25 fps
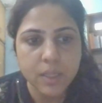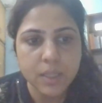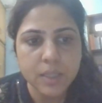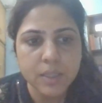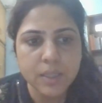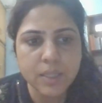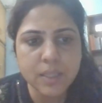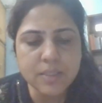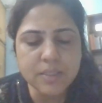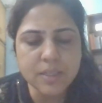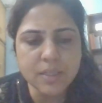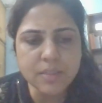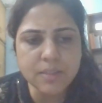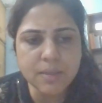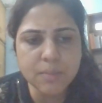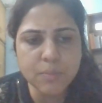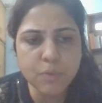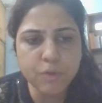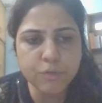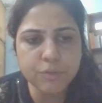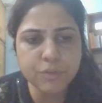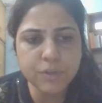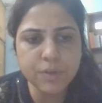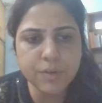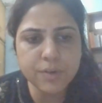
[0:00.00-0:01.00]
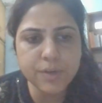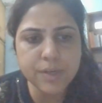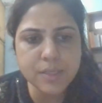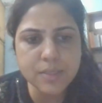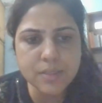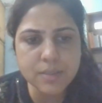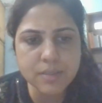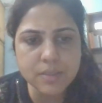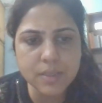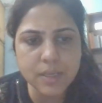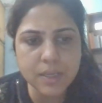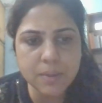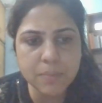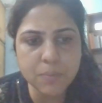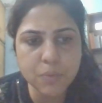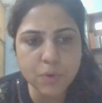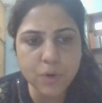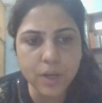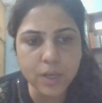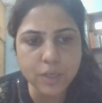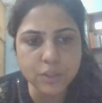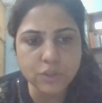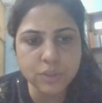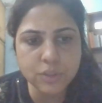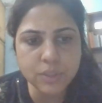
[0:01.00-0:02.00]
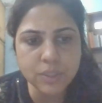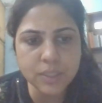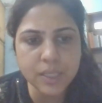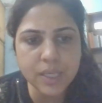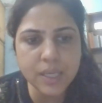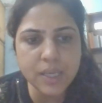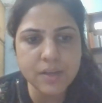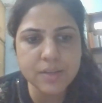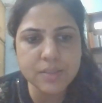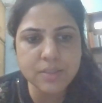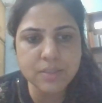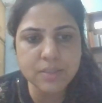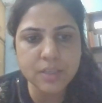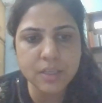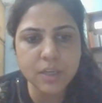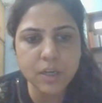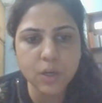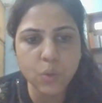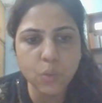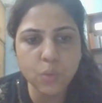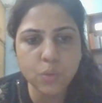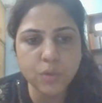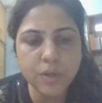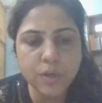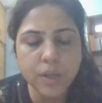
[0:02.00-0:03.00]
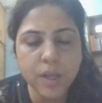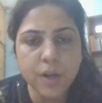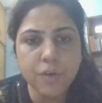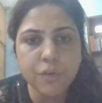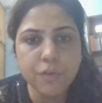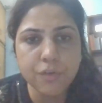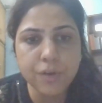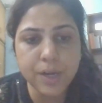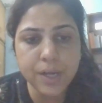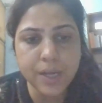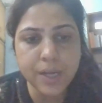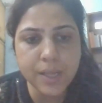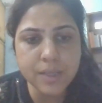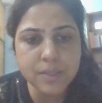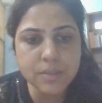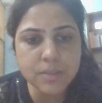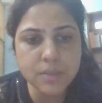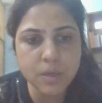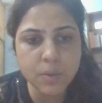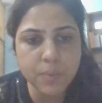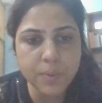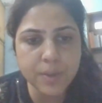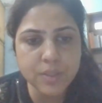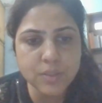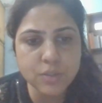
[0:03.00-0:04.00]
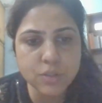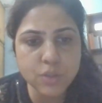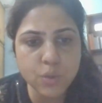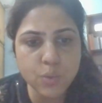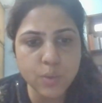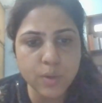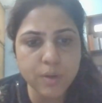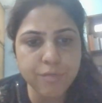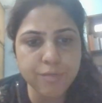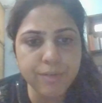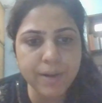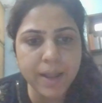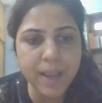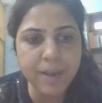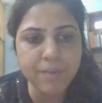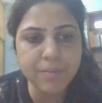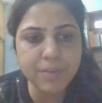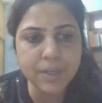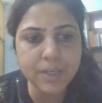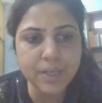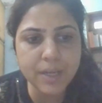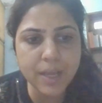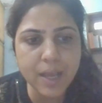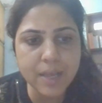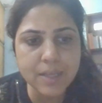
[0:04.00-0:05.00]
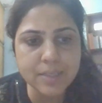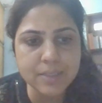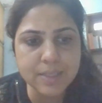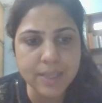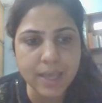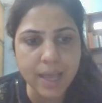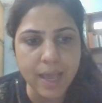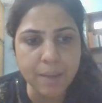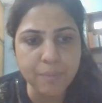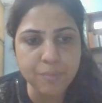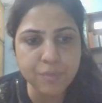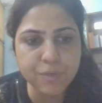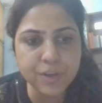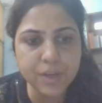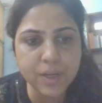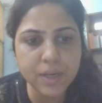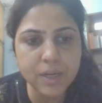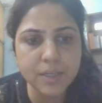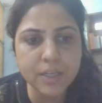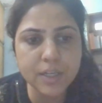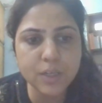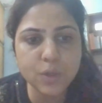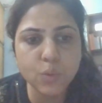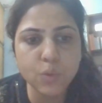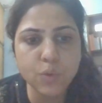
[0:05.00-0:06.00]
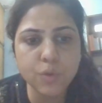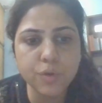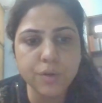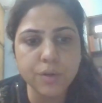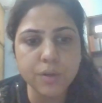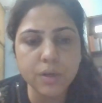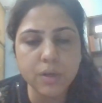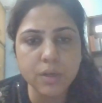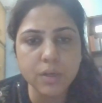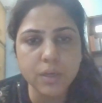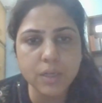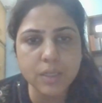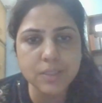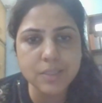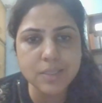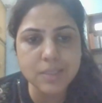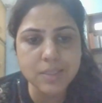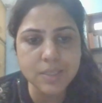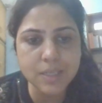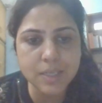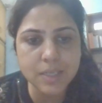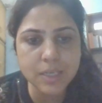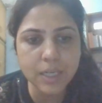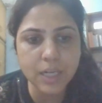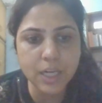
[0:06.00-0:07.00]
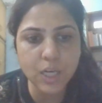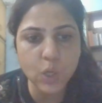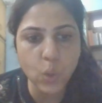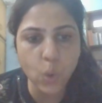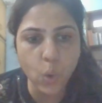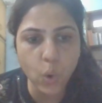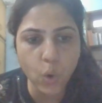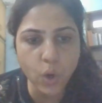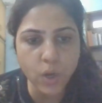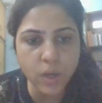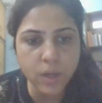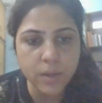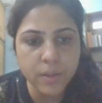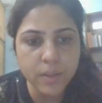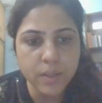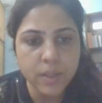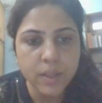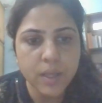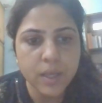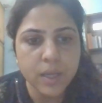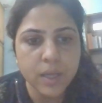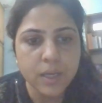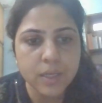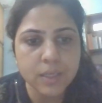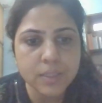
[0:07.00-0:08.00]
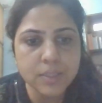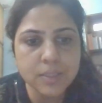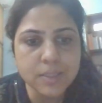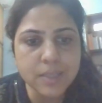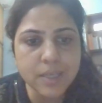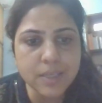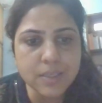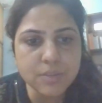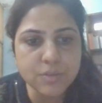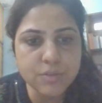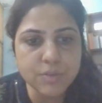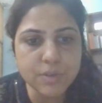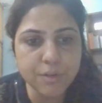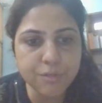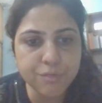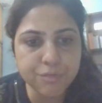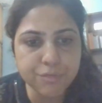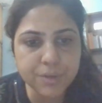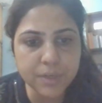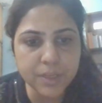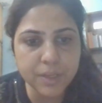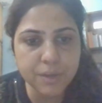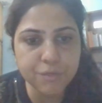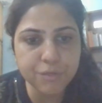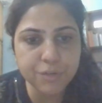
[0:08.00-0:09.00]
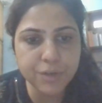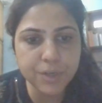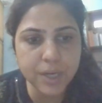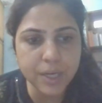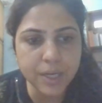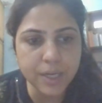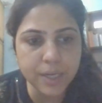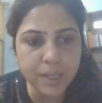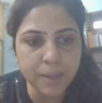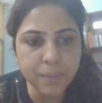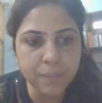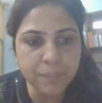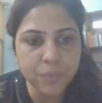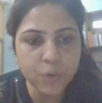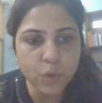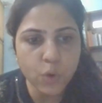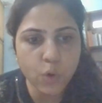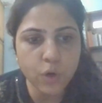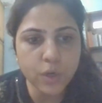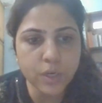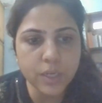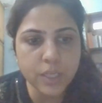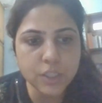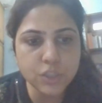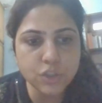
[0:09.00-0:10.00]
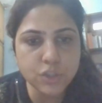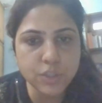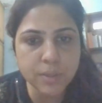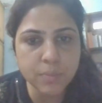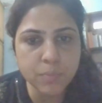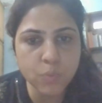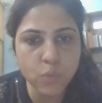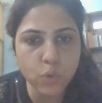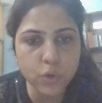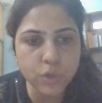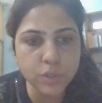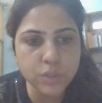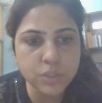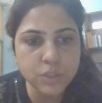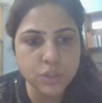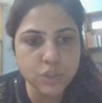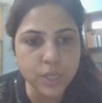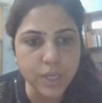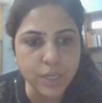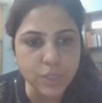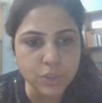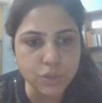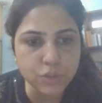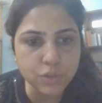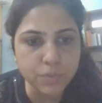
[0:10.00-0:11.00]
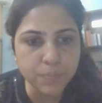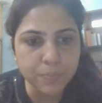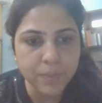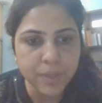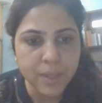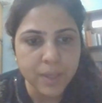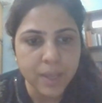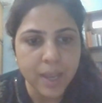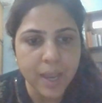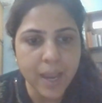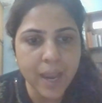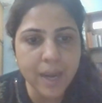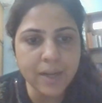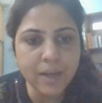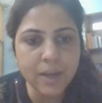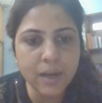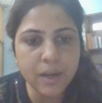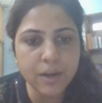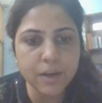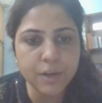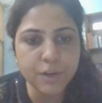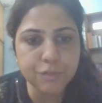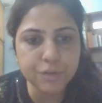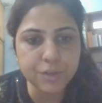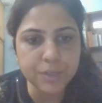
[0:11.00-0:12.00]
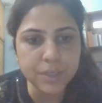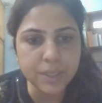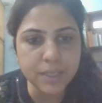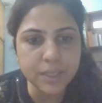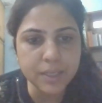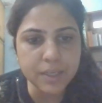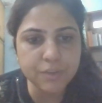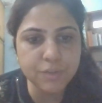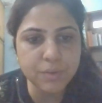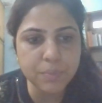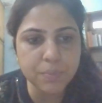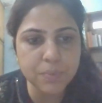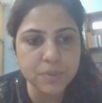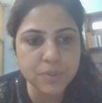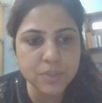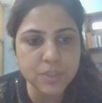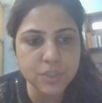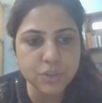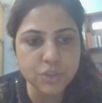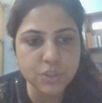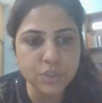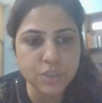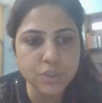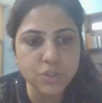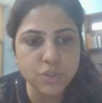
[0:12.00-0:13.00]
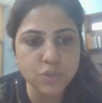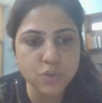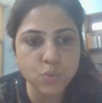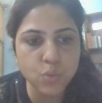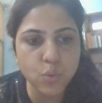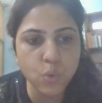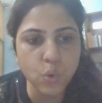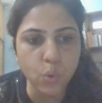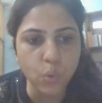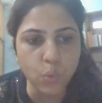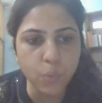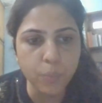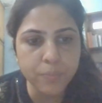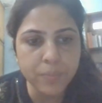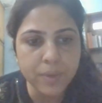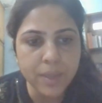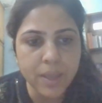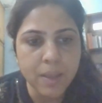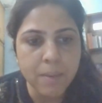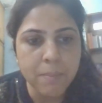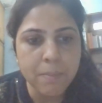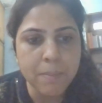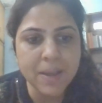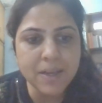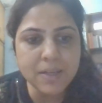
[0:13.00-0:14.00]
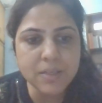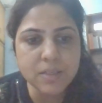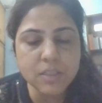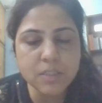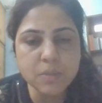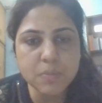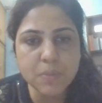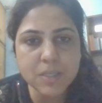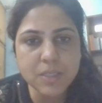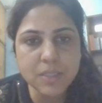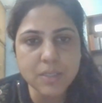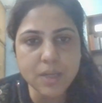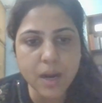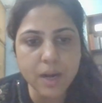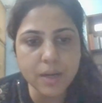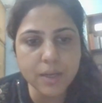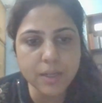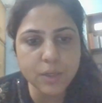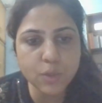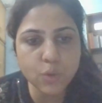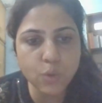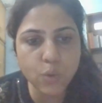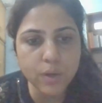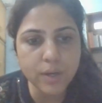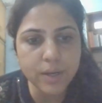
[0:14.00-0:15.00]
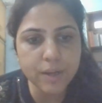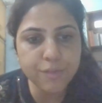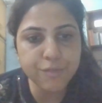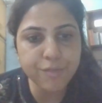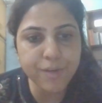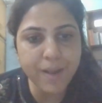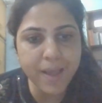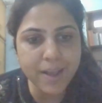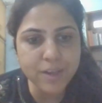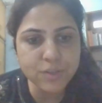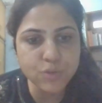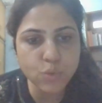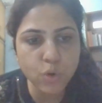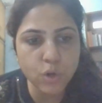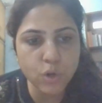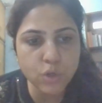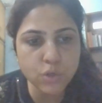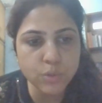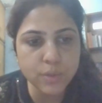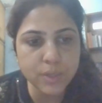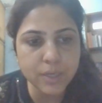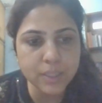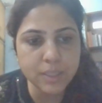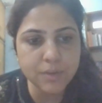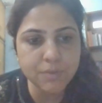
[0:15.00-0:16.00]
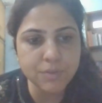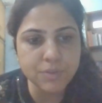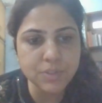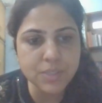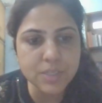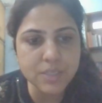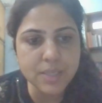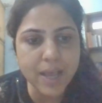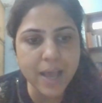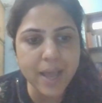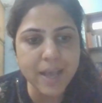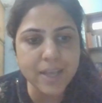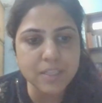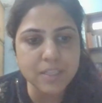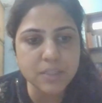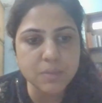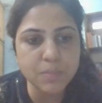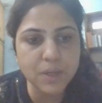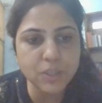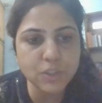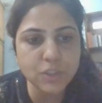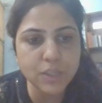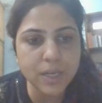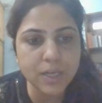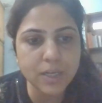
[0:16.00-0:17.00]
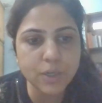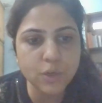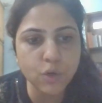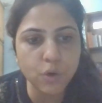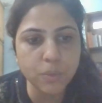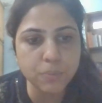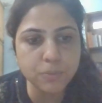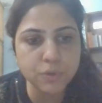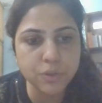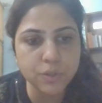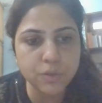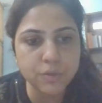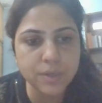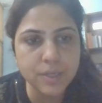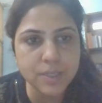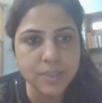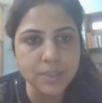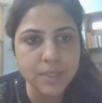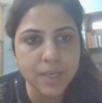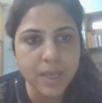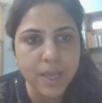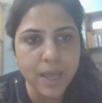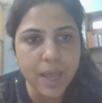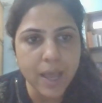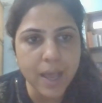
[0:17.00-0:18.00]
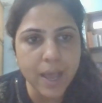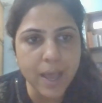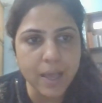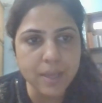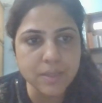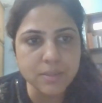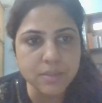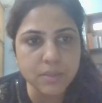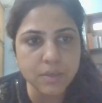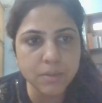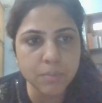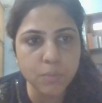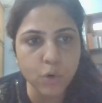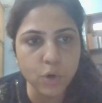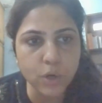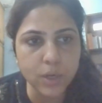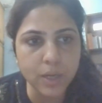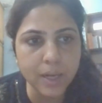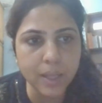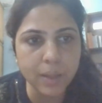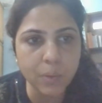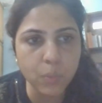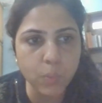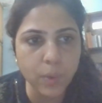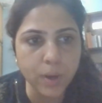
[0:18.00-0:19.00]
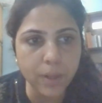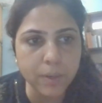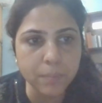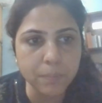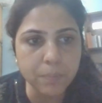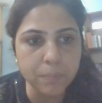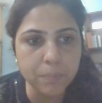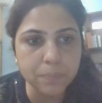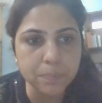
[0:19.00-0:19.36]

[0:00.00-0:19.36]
These are some of the risks in production. Key risks include training serving skew if live data has gap, faculty don't consistently log, consist drift if grading or teaching modes change, and alert fatigue if the precision is too low. Mentors may start ignoring flags altogether, which is as much an adoption risk as a modeling one.